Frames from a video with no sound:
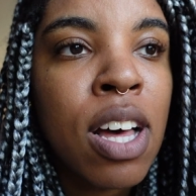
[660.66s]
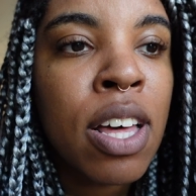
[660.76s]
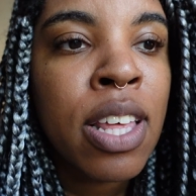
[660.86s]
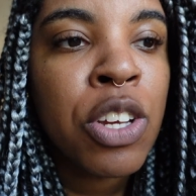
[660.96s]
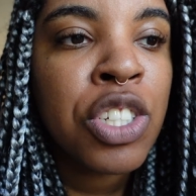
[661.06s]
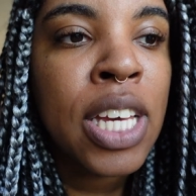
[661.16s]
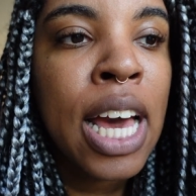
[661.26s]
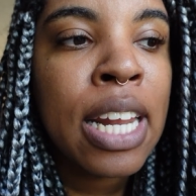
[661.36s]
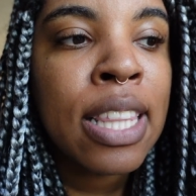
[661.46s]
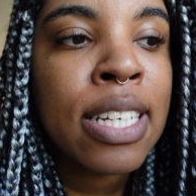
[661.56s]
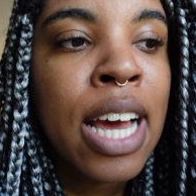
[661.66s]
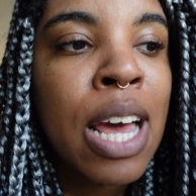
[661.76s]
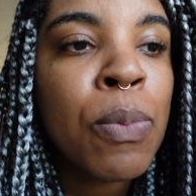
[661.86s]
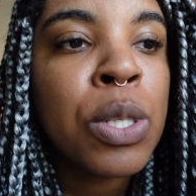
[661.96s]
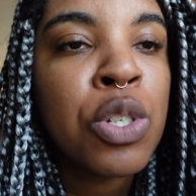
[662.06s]
thought that she had at the
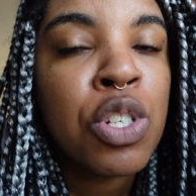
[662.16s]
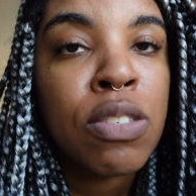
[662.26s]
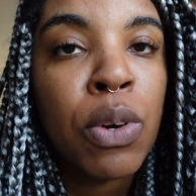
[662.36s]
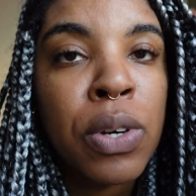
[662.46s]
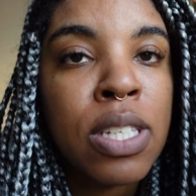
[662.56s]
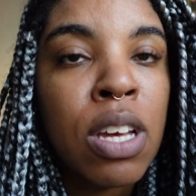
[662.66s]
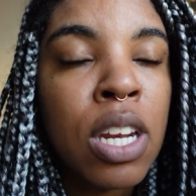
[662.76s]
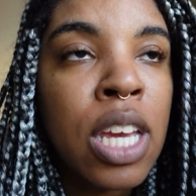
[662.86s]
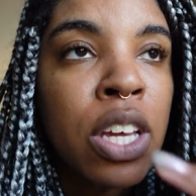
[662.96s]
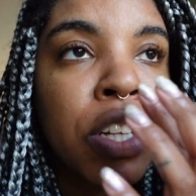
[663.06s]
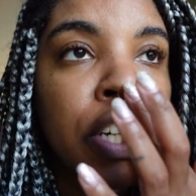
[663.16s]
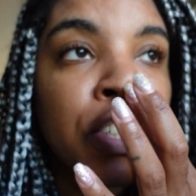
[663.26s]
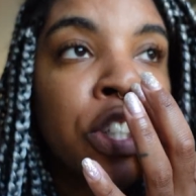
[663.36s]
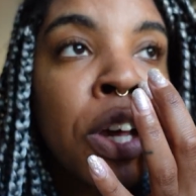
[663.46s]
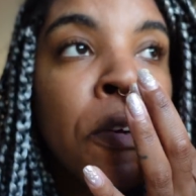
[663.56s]
time was to just focus on
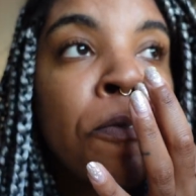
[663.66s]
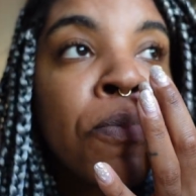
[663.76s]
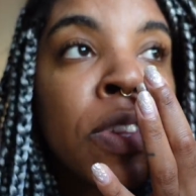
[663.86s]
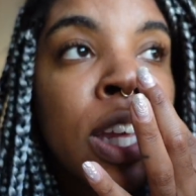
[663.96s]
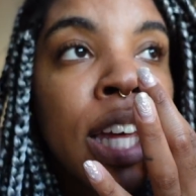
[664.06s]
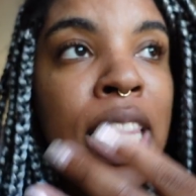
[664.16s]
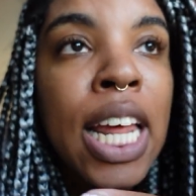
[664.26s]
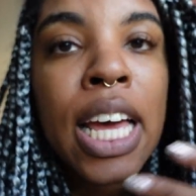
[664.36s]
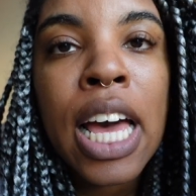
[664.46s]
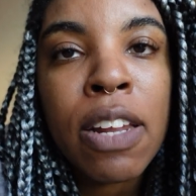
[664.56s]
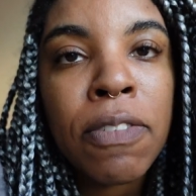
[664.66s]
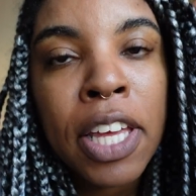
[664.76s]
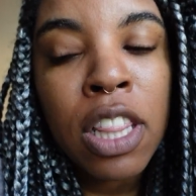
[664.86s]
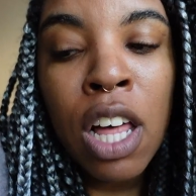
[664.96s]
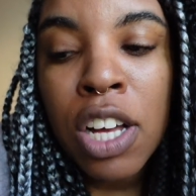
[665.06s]
English. And then I kind of,
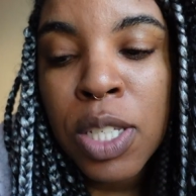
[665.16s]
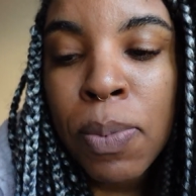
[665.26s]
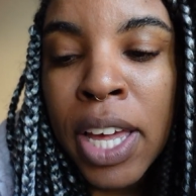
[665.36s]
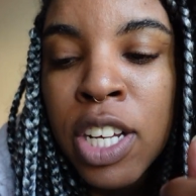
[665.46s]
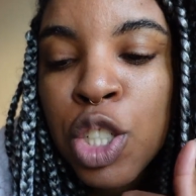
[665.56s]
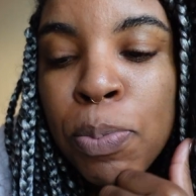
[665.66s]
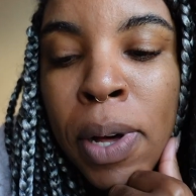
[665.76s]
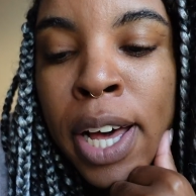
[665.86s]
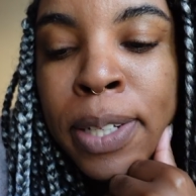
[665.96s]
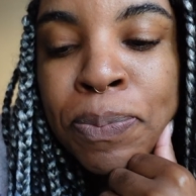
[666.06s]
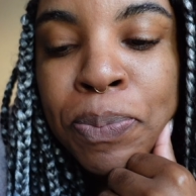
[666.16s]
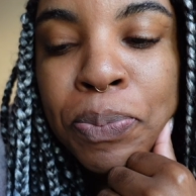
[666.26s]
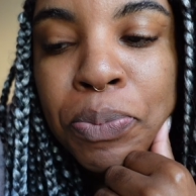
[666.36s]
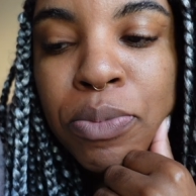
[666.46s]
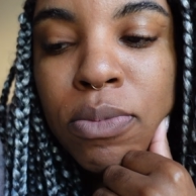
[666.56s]
like, lost Spanish. But
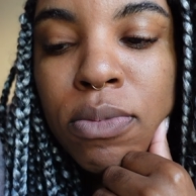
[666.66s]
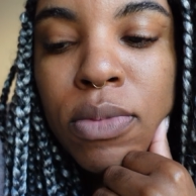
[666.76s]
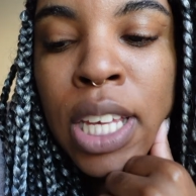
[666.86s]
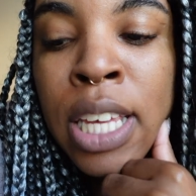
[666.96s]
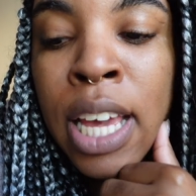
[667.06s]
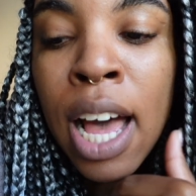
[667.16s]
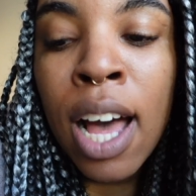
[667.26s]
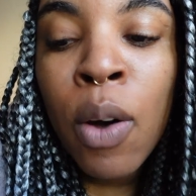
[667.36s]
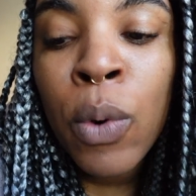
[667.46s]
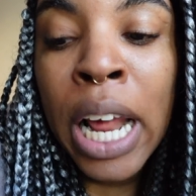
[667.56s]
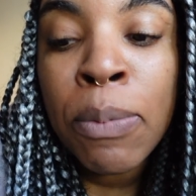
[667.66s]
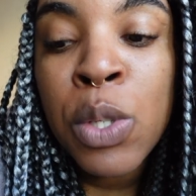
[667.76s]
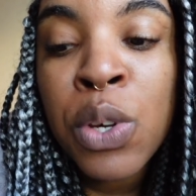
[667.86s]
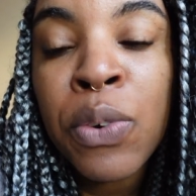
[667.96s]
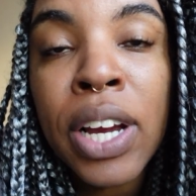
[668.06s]
yeah, what I'm
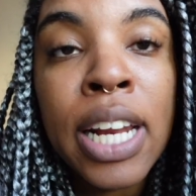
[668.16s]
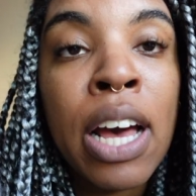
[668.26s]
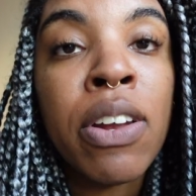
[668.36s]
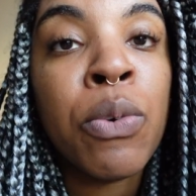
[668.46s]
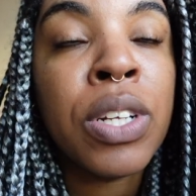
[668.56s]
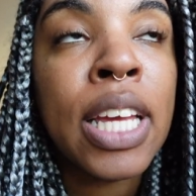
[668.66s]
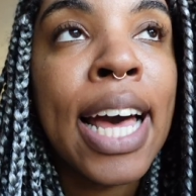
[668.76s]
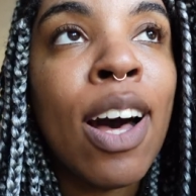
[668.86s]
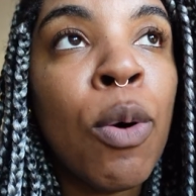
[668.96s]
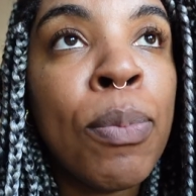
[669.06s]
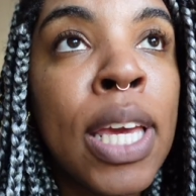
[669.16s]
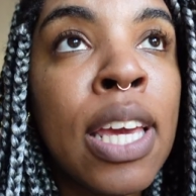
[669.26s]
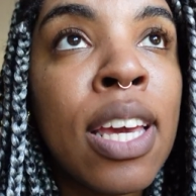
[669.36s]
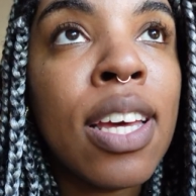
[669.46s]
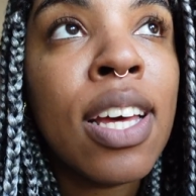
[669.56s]
doing right now to really help
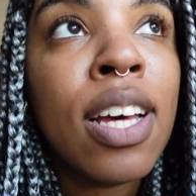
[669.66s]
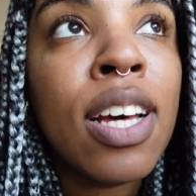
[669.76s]
me